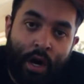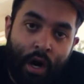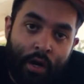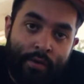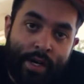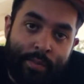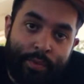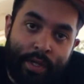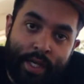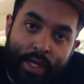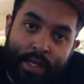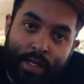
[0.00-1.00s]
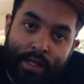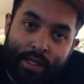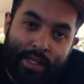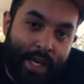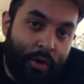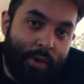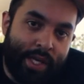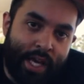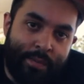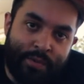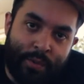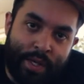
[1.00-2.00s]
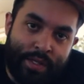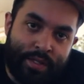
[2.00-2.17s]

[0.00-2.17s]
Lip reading: already played gateway games with.